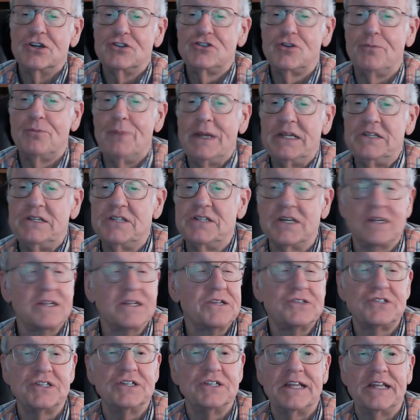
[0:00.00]
to be
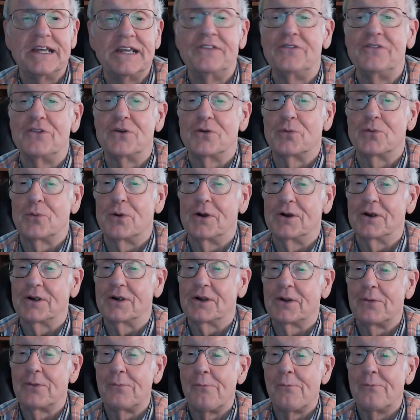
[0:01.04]
diligent in their
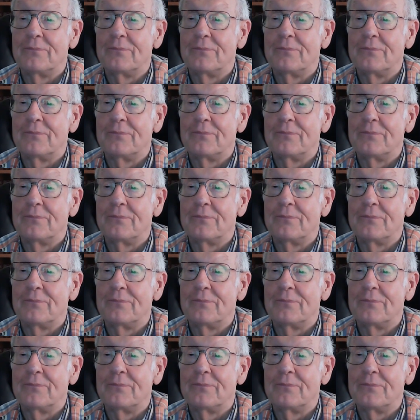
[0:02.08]
work.